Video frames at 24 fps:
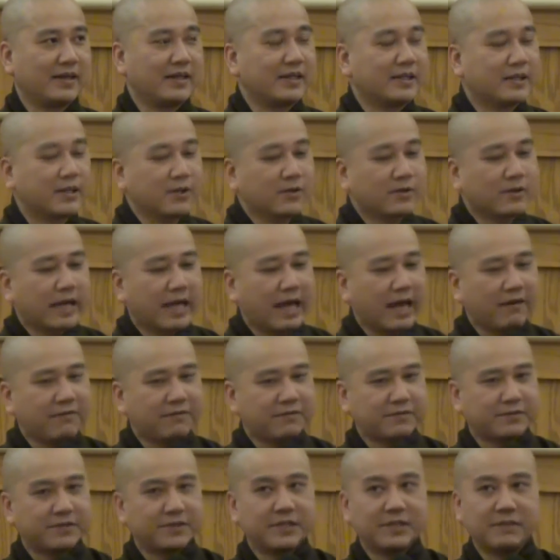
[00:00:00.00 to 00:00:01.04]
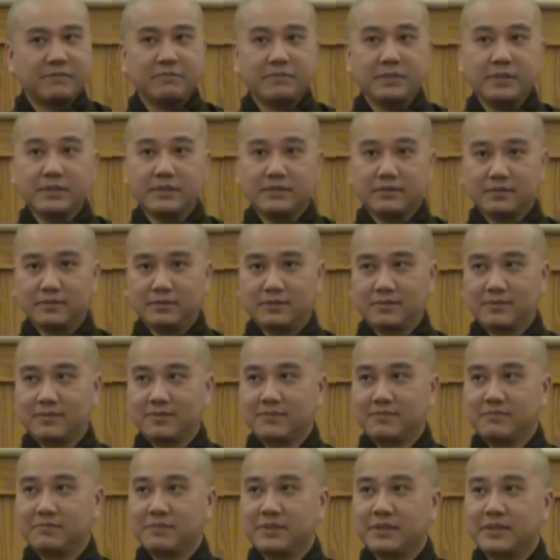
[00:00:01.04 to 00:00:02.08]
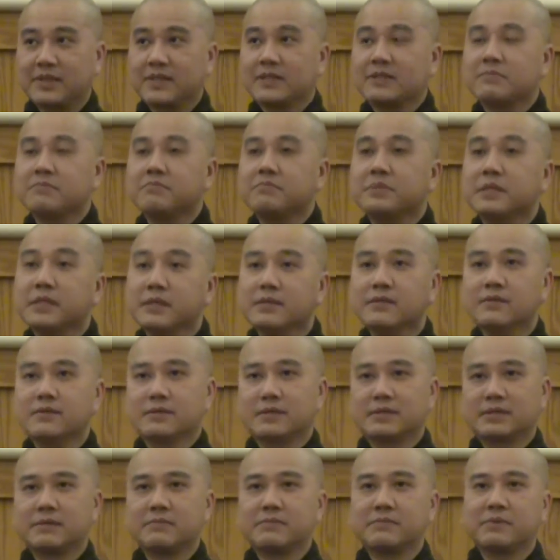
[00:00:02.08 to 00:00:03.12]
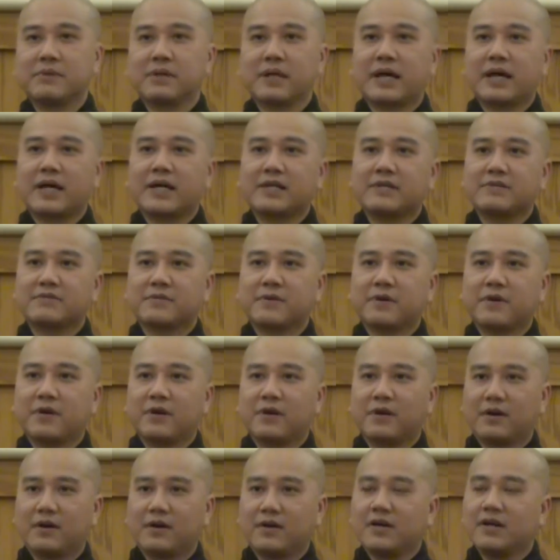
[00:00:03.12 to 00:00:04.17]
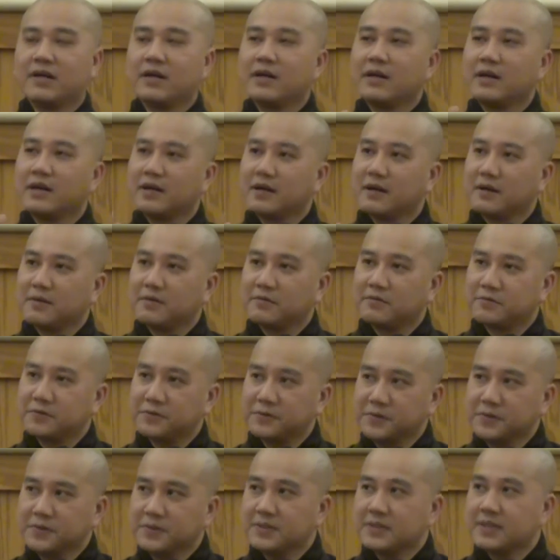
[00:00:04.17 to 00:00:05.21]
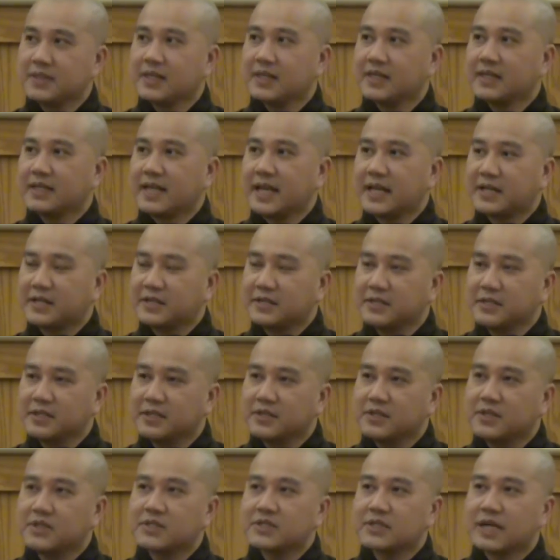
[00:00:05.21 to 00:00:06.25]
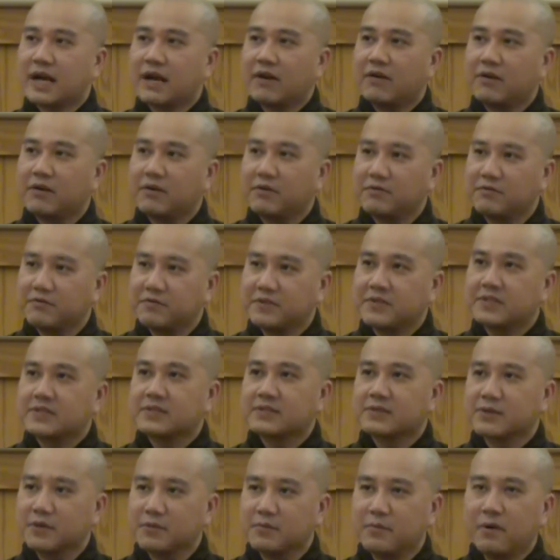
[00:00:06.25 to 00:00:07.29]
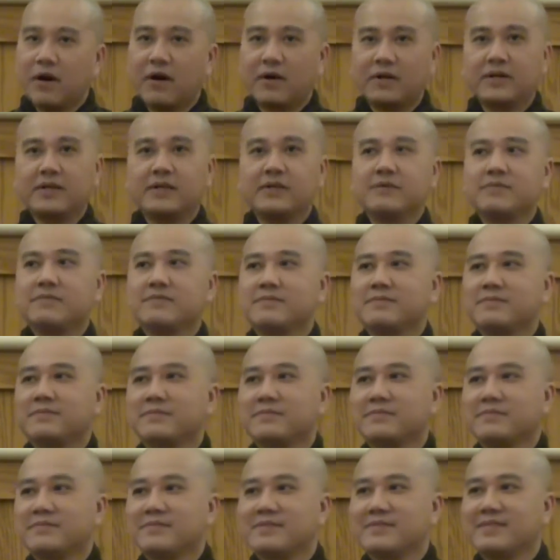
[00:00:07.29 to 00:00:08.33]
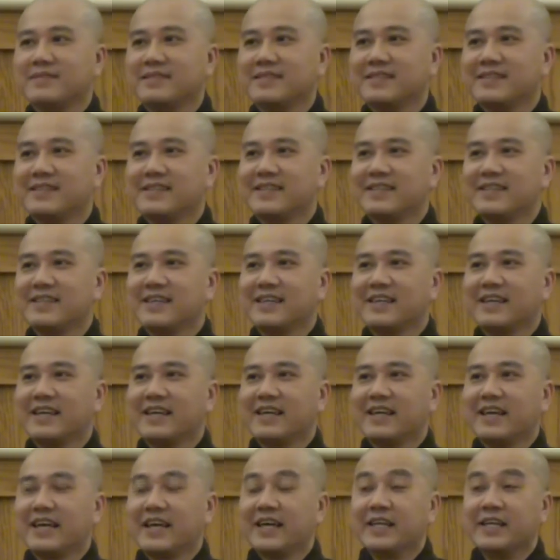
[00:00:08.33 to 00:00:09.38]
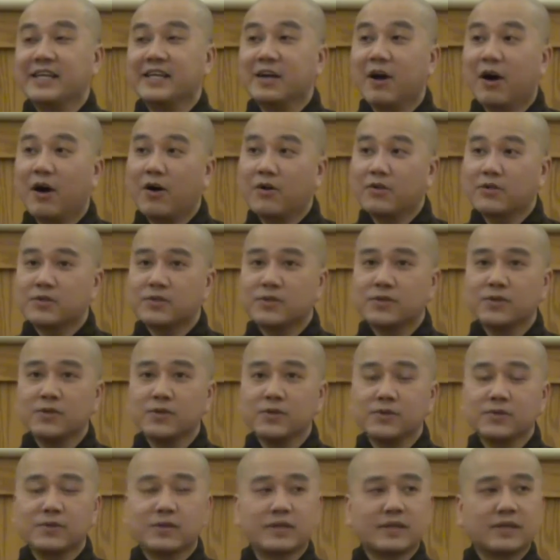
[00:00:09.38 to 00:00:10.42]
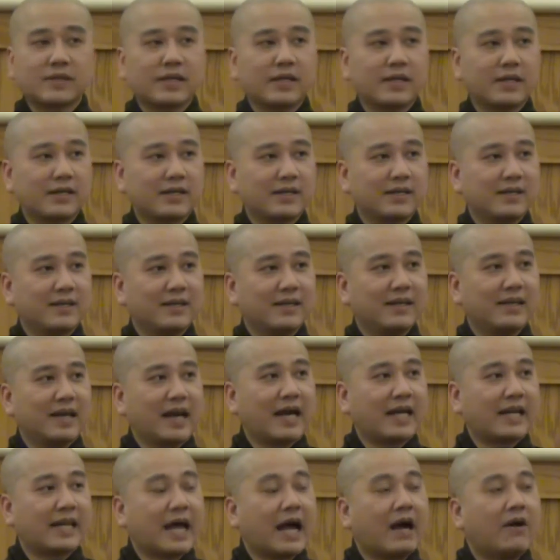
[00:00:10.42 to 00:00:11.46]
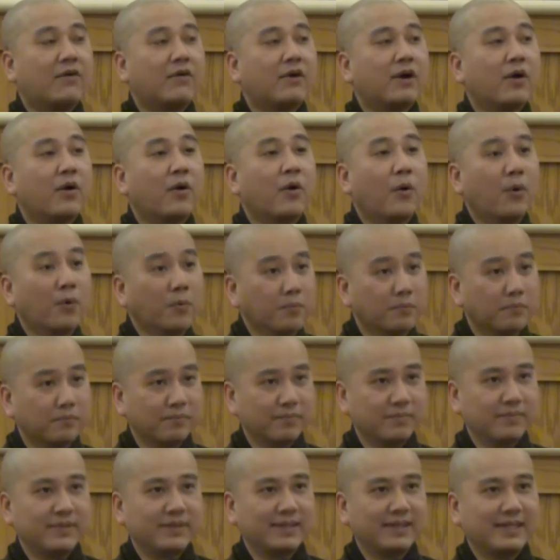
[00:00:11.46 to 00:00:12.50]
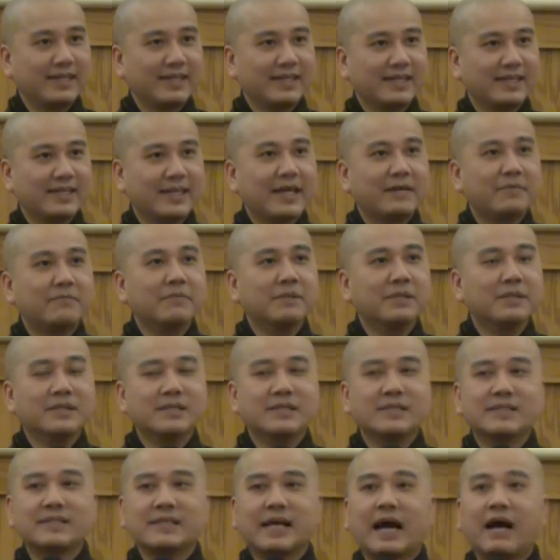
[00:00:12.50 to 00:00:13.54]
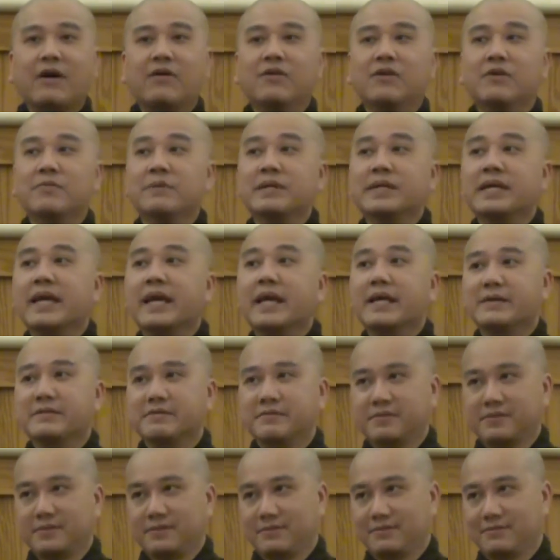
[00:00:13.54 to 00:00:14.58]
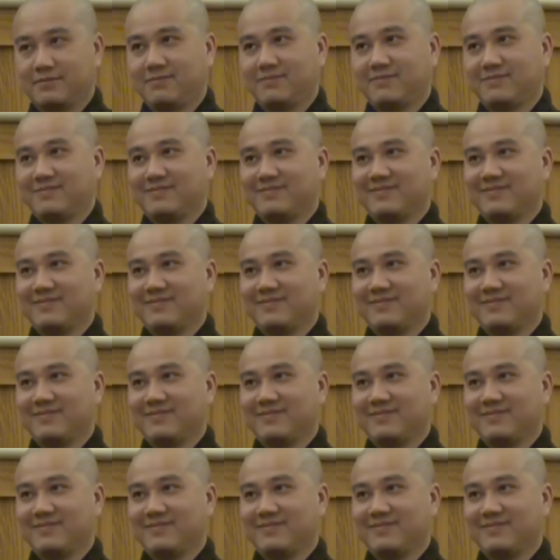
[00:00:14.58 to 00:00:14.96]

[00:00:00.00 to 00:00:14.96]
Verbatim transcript: He look after the meal because meal symbolizes for food that nourish our physical body. And he also look at our home, that means our behave.